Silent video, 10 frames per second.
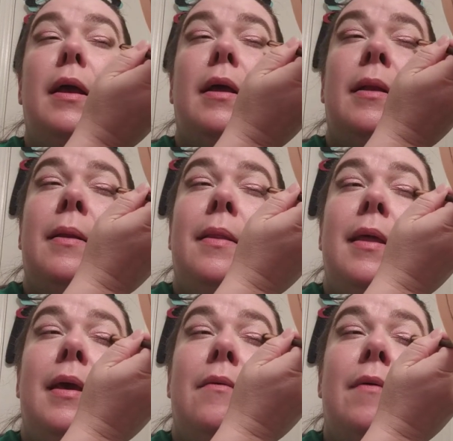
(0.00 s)
can
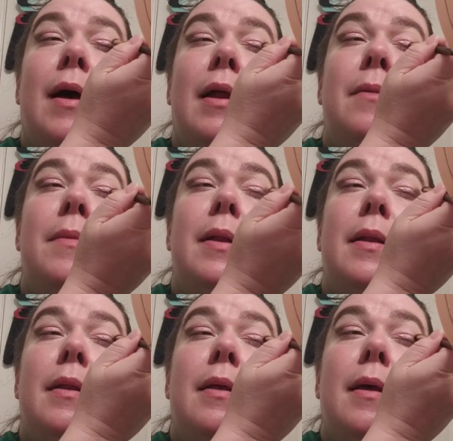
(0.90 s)
think about them. And
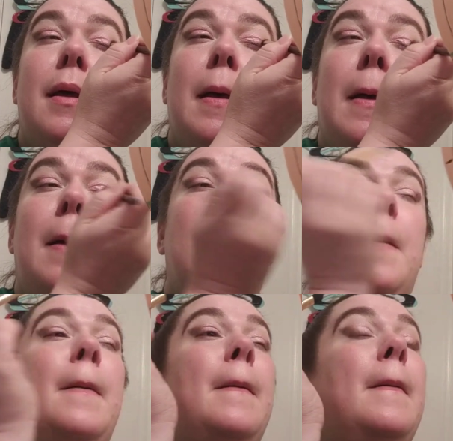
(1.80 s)

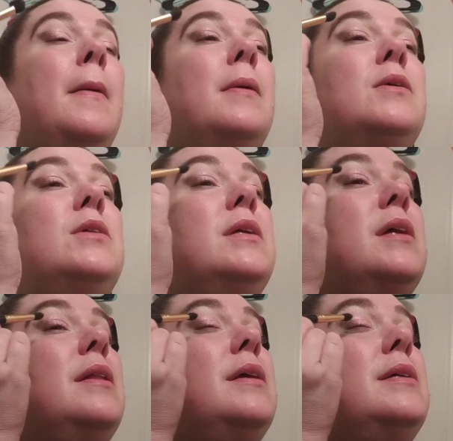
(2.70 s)
should
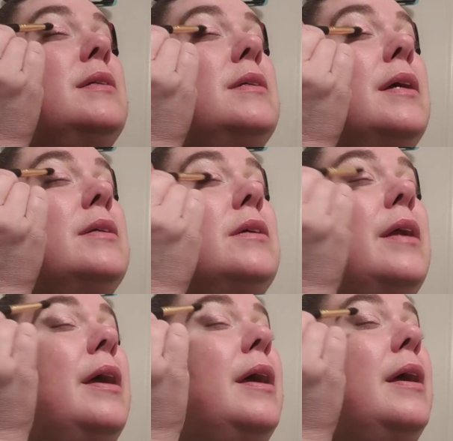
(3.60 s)
have done this
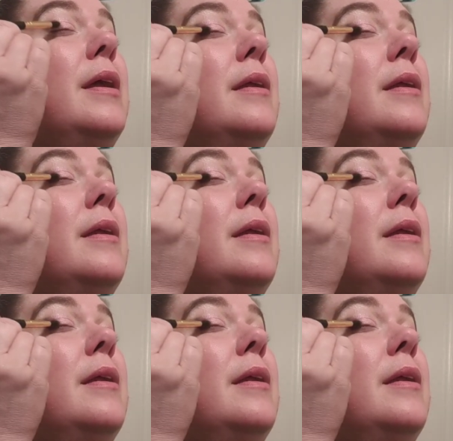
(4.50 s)
yesterday